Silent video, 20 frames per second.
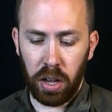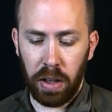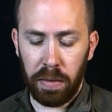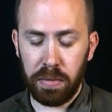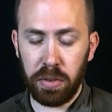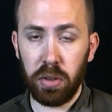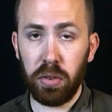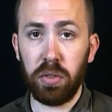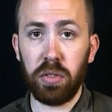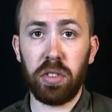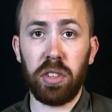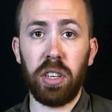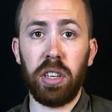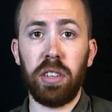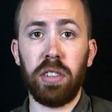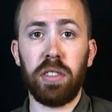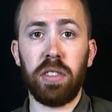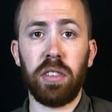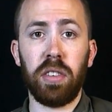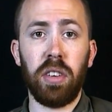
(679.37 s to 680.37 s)
used
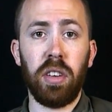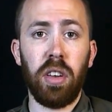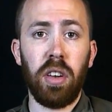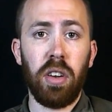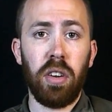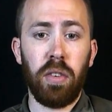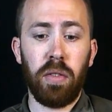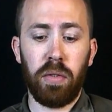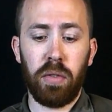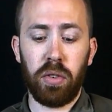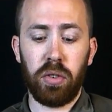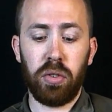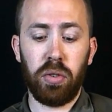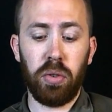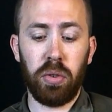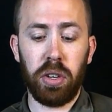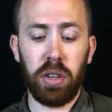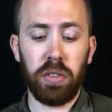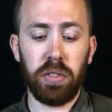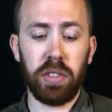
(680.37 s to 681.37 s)
these for 2
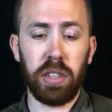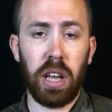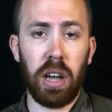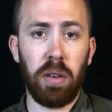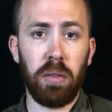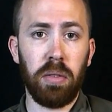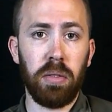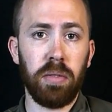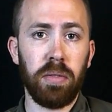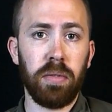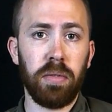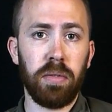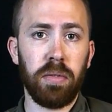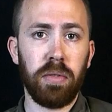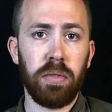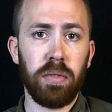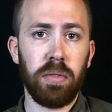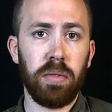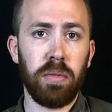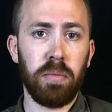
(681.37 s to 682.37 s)
years now,
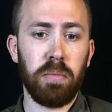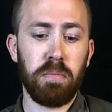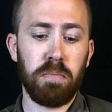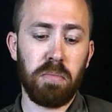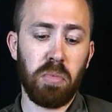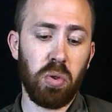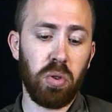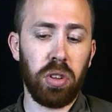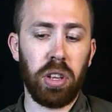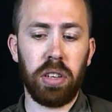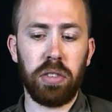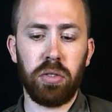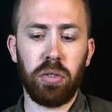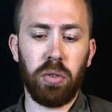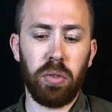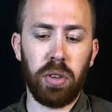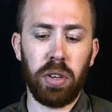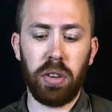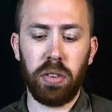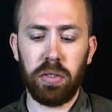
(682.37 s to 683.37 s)
more or less
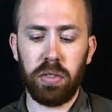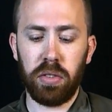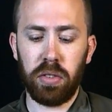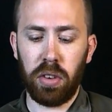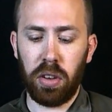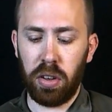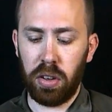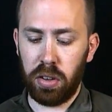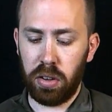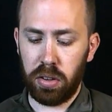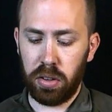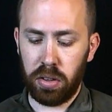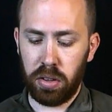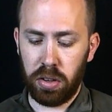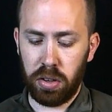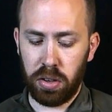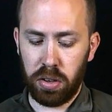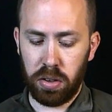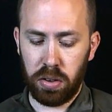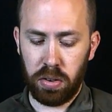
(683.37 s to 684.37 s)
2 years on
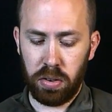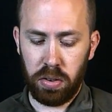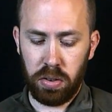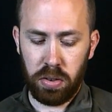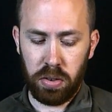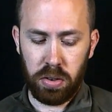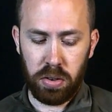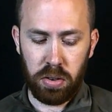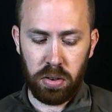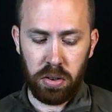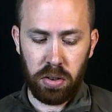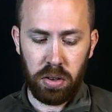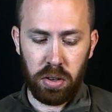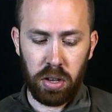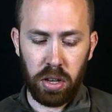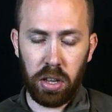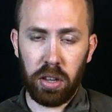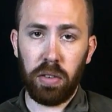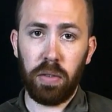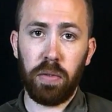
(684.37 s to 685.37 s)

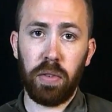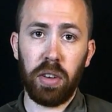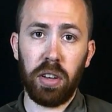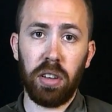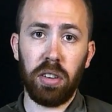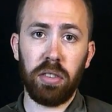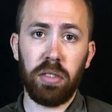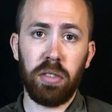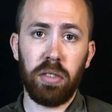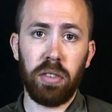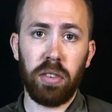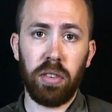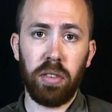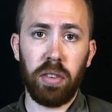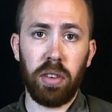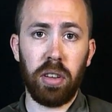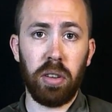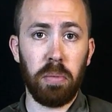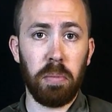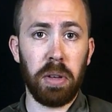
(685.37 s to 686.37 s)
in the field,
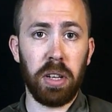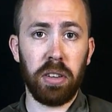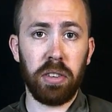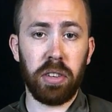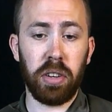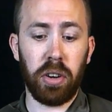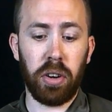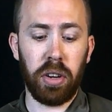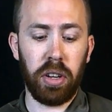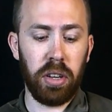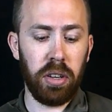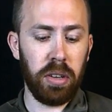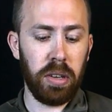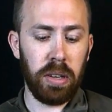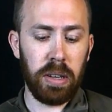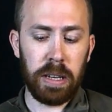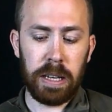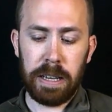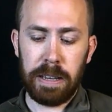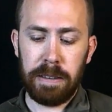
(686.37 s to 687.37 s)
in the military,
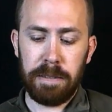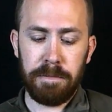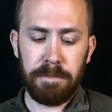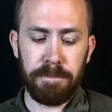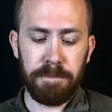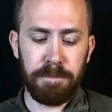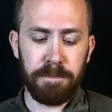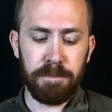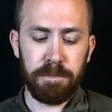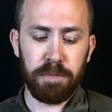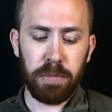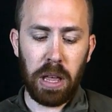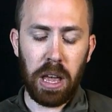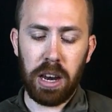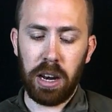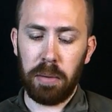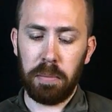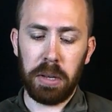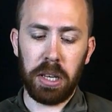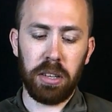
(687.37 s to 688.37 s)

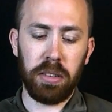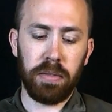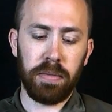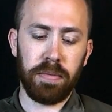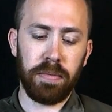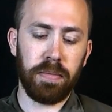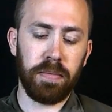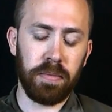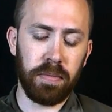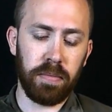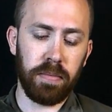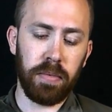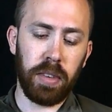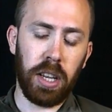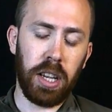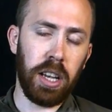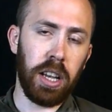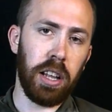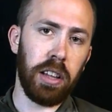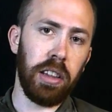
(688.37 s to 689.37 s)
and I mean,
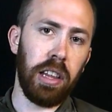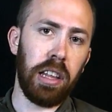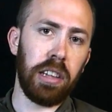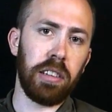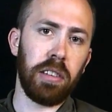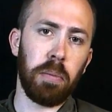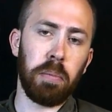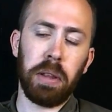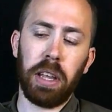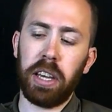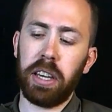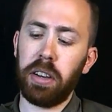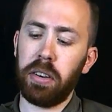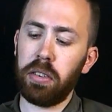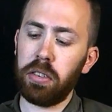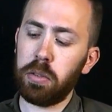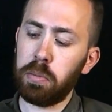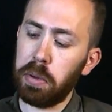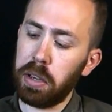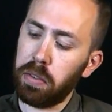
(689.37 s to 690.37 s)
I'll let the plate
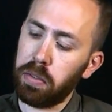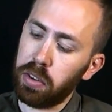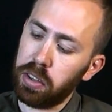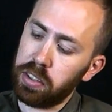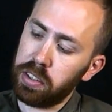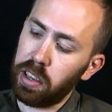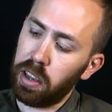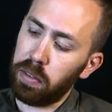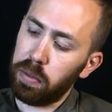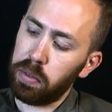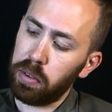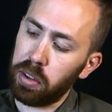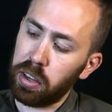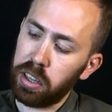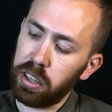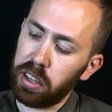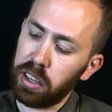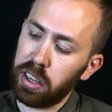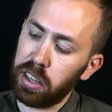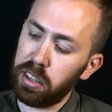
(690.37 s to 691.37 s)
carrier speak for itself. Look
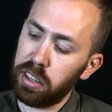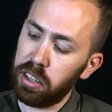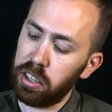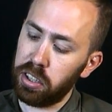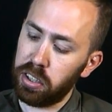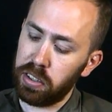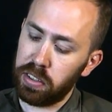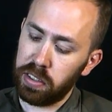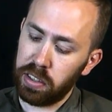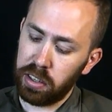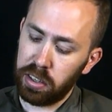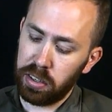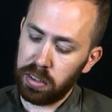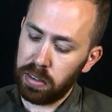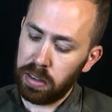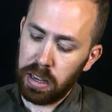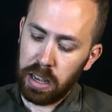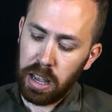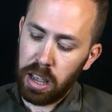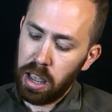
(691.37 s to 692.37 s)
at the condition it's in.
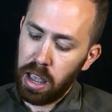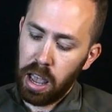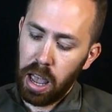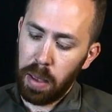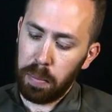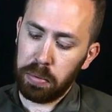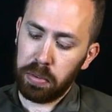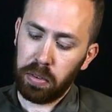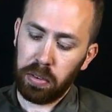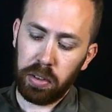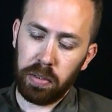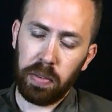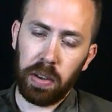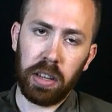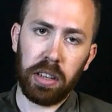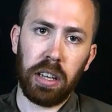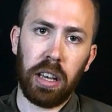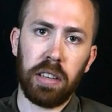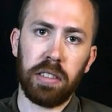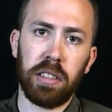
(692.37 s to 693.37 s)
Absolutely
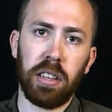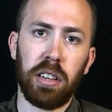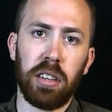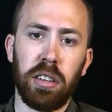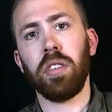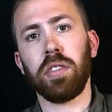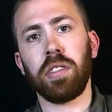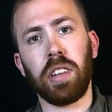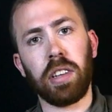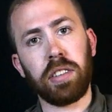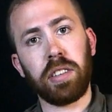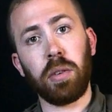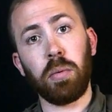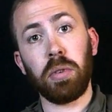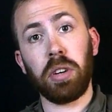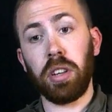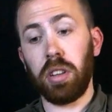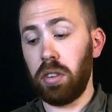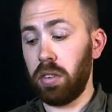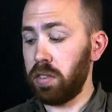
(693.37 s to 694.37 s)
fantastic. So let's see
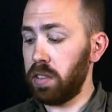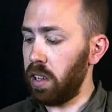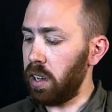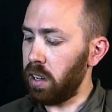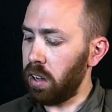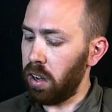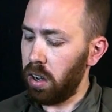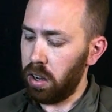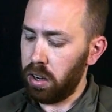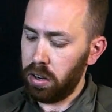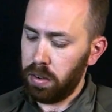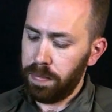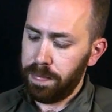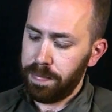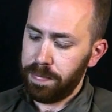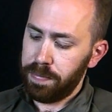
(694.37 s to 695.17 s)
what it looks like on.